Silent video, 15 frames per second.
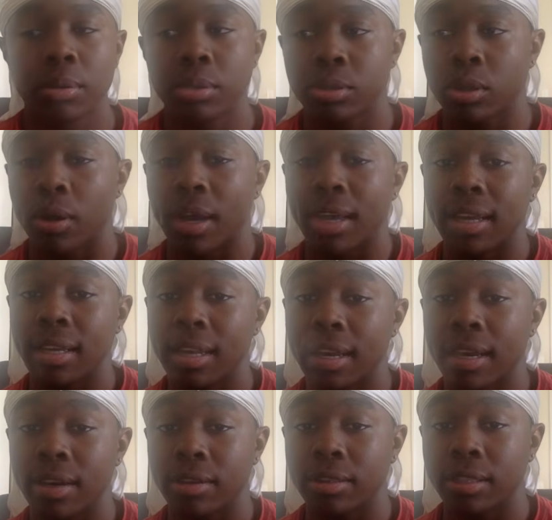So I
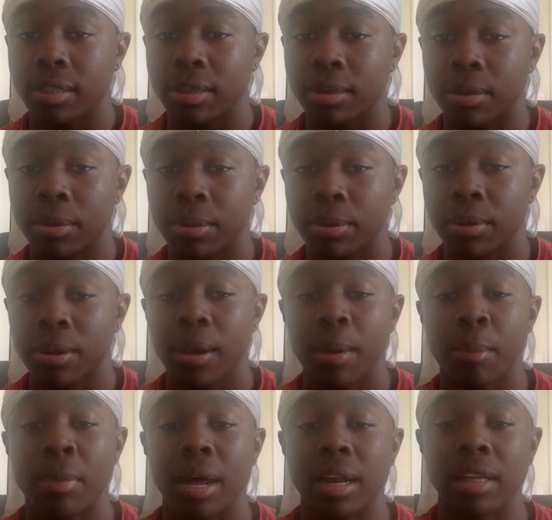inhaled it,
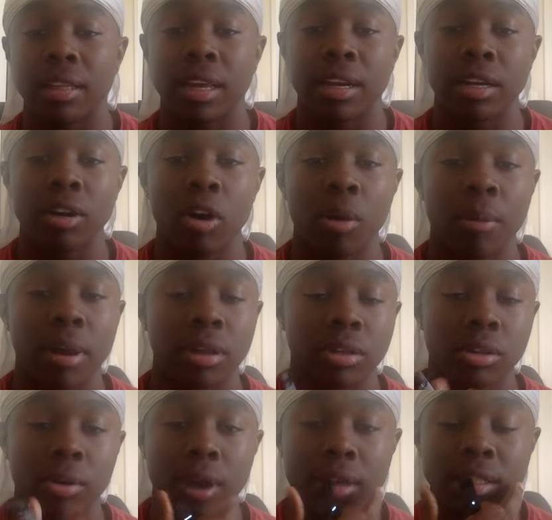but I didn't let it go on my
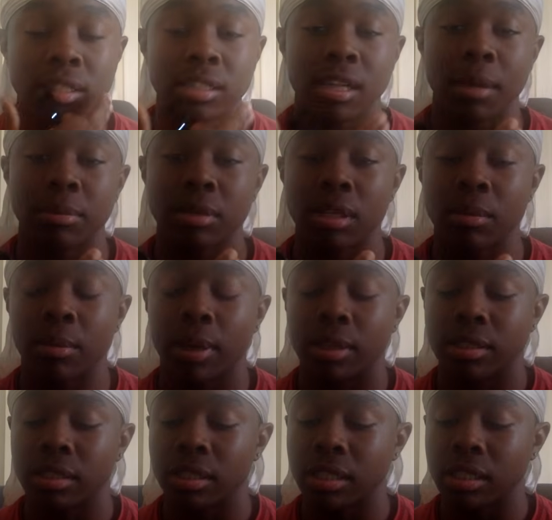throat. I just kept it in my
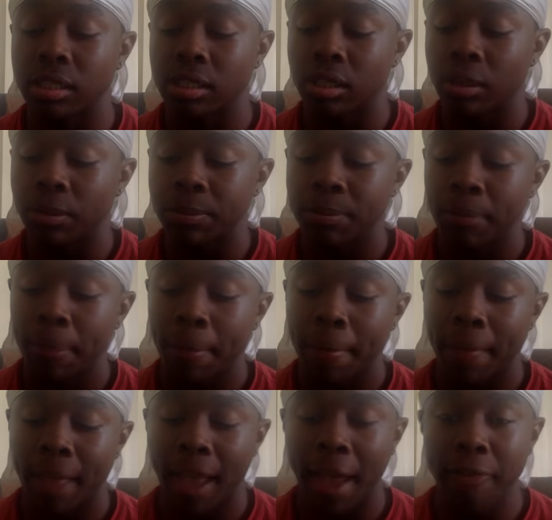cheeks. So
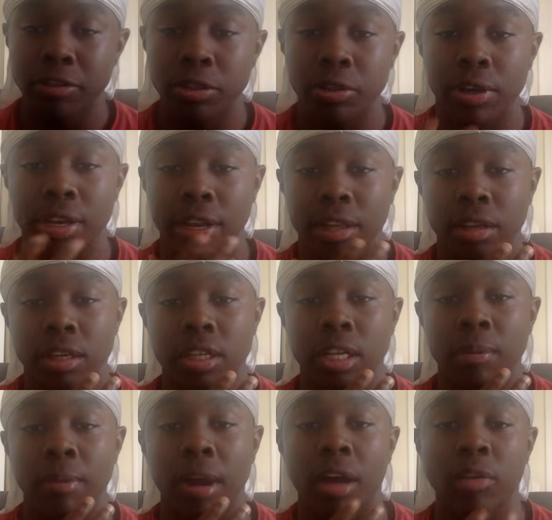after you inhale it in
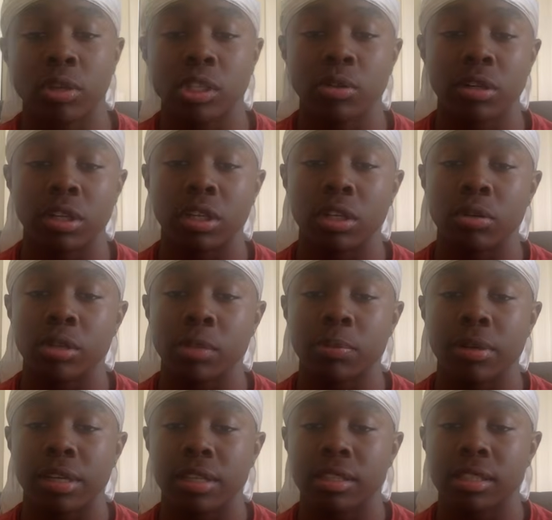your mouth, what you want to do is
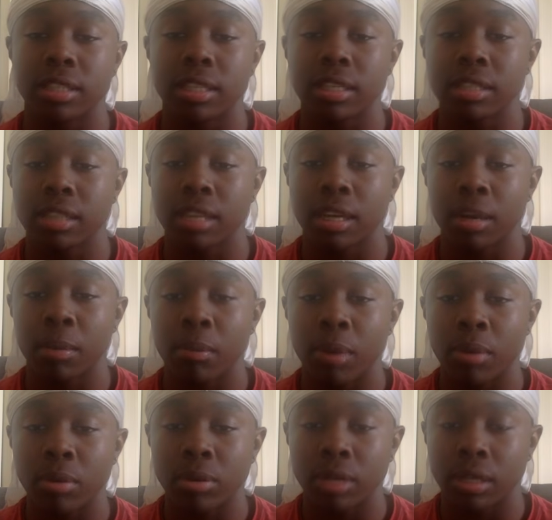put your cheeks like a
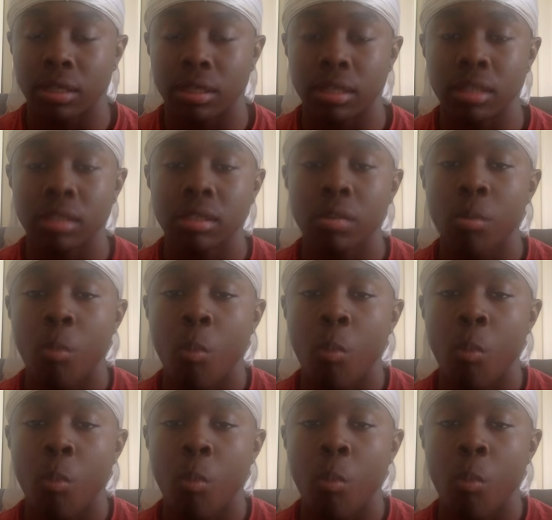bubble like this,